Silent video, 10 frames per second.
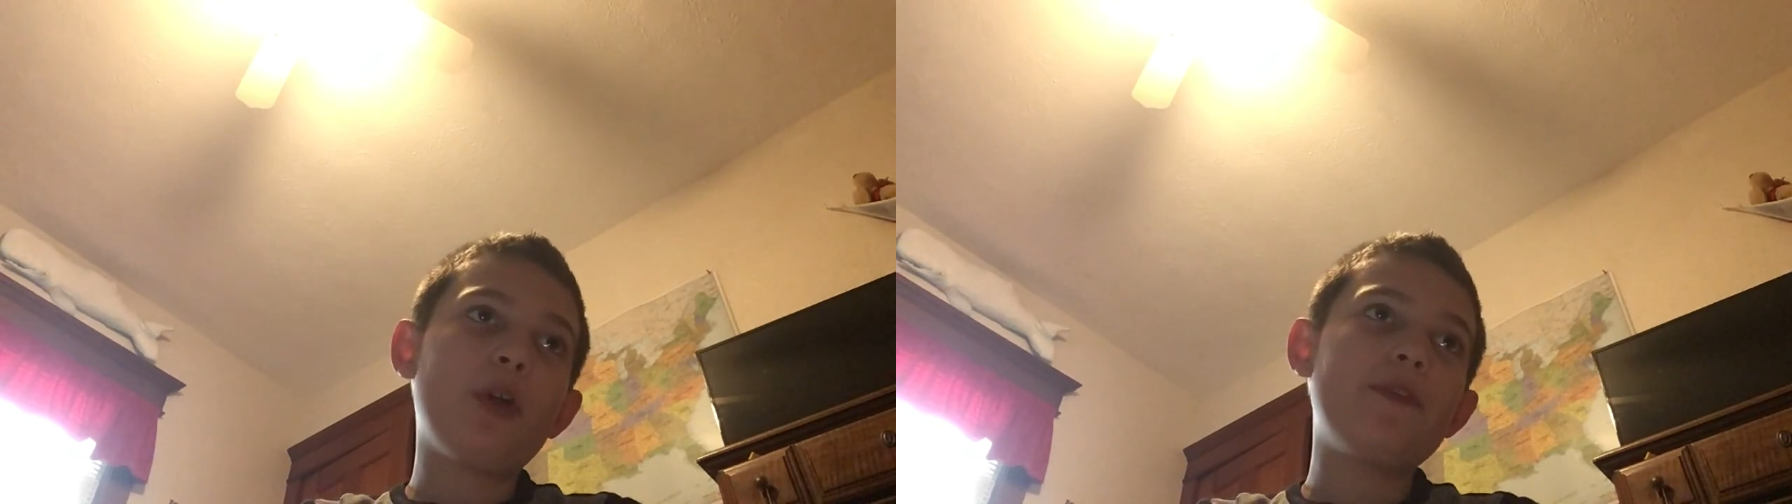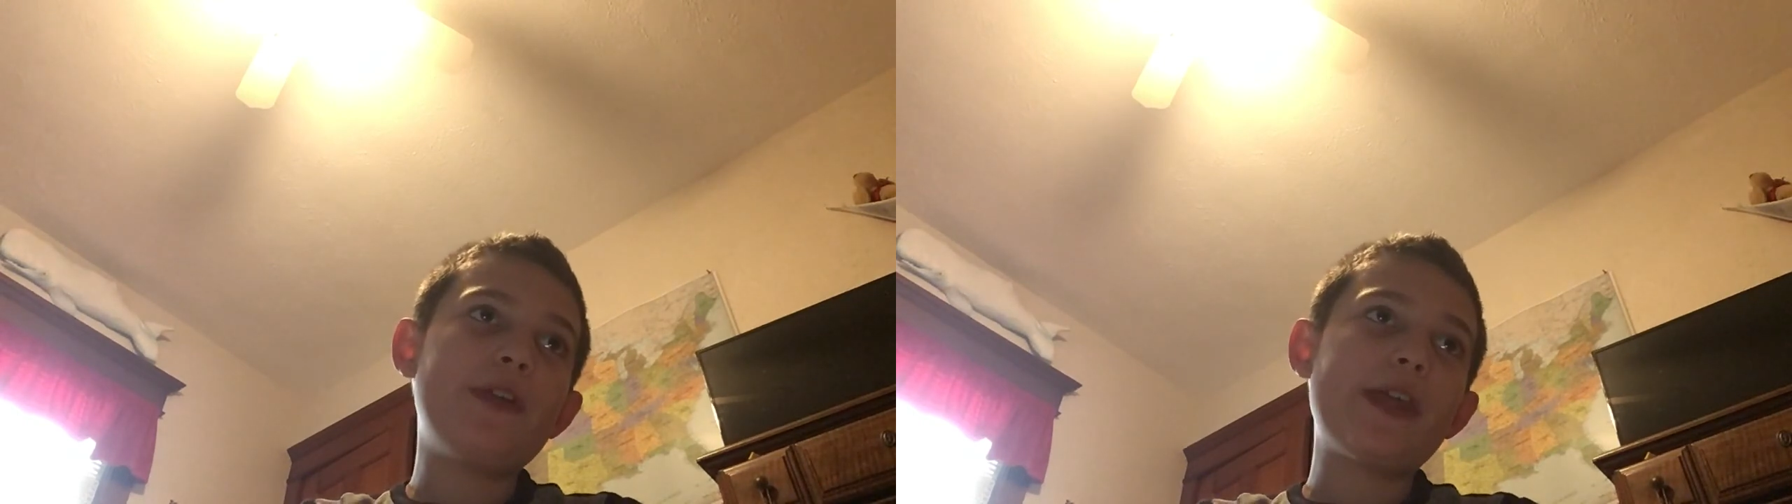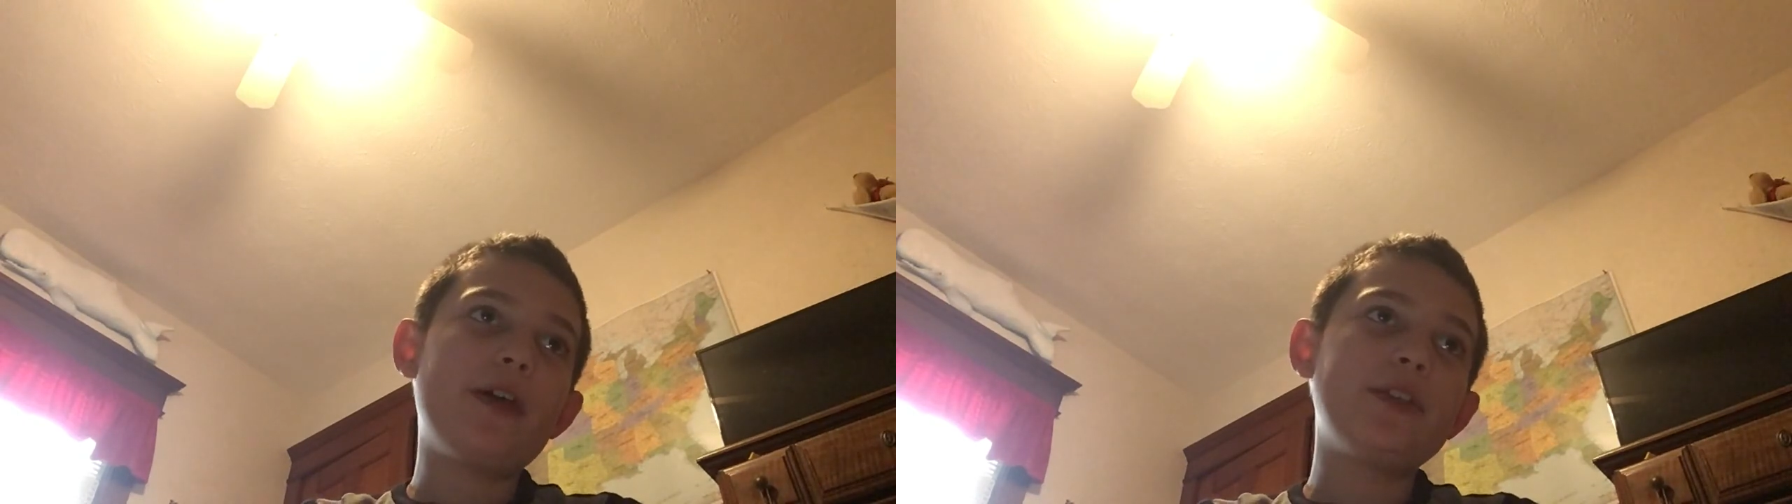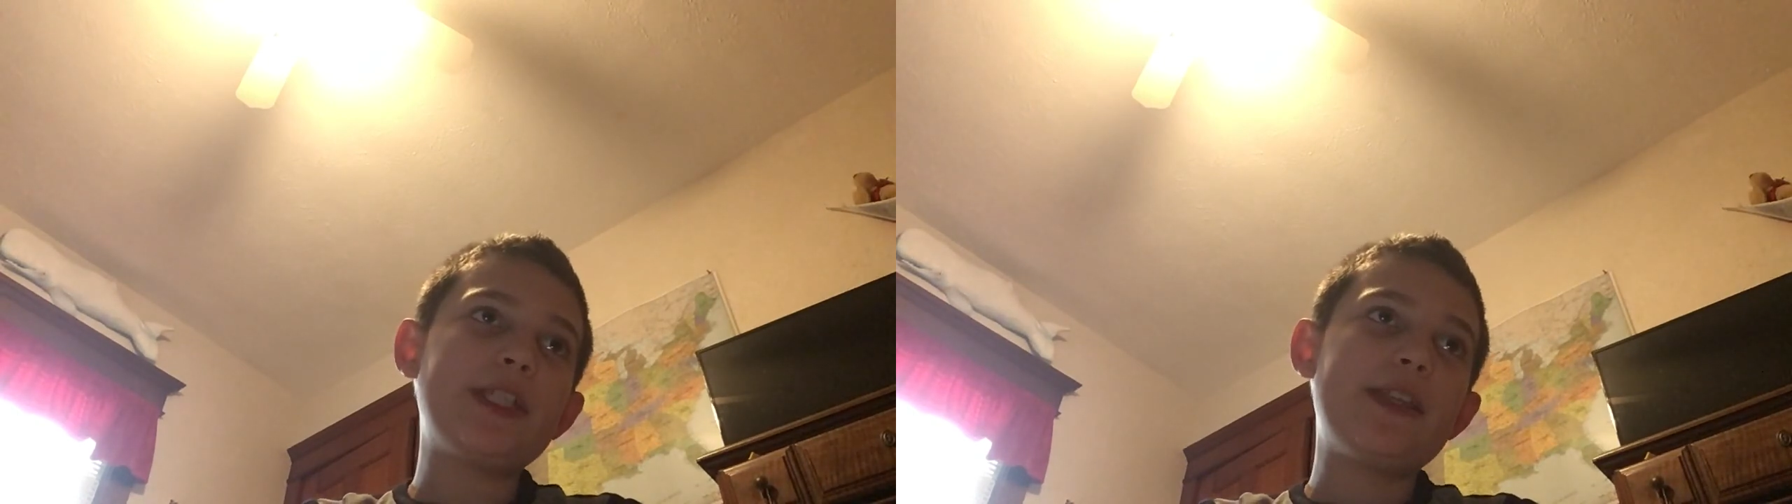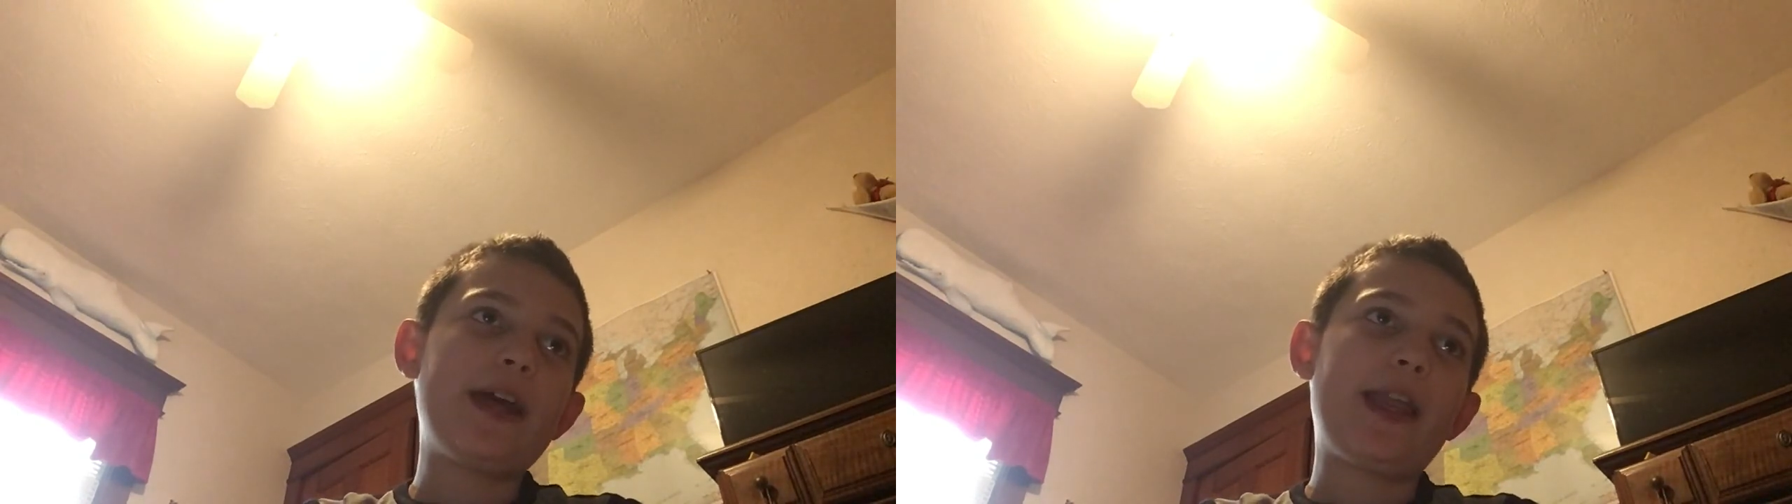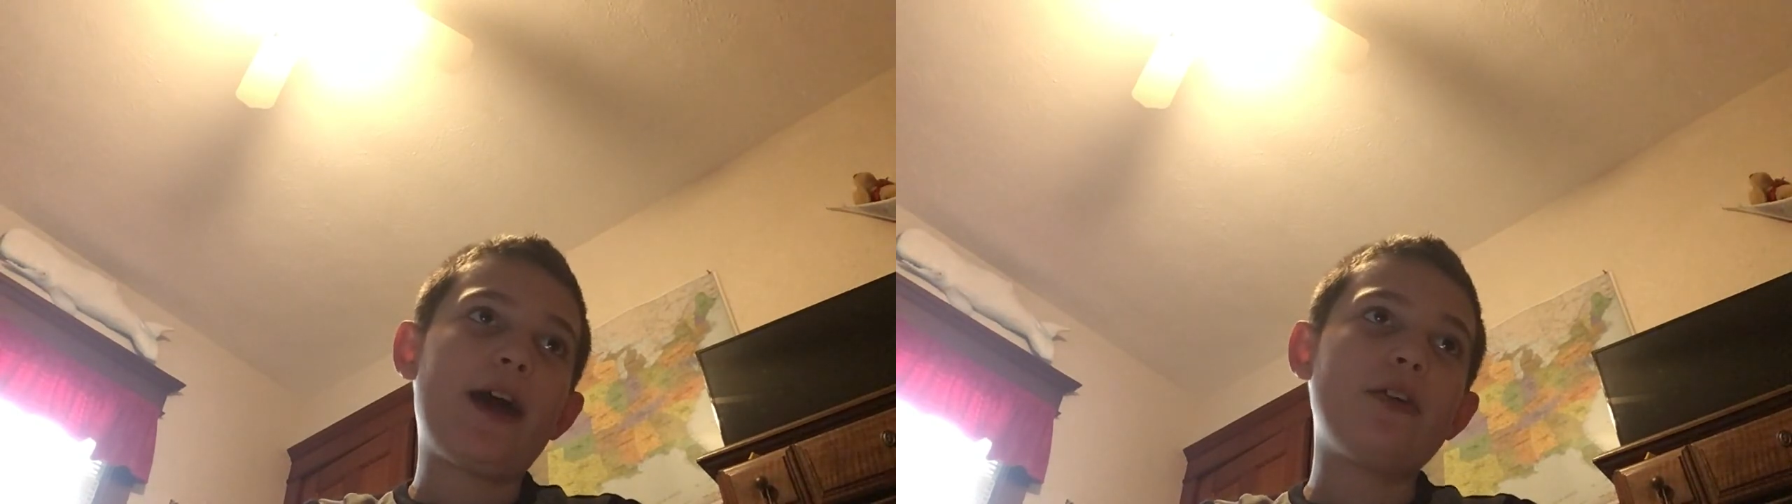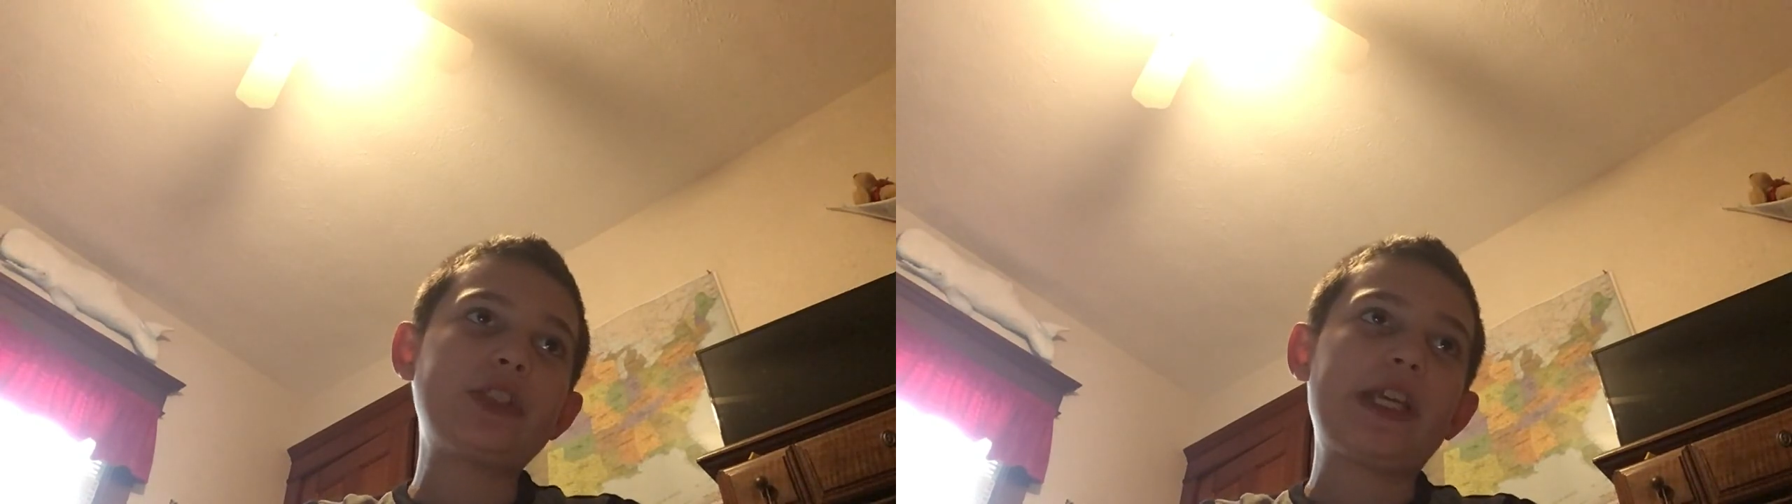videos in that house,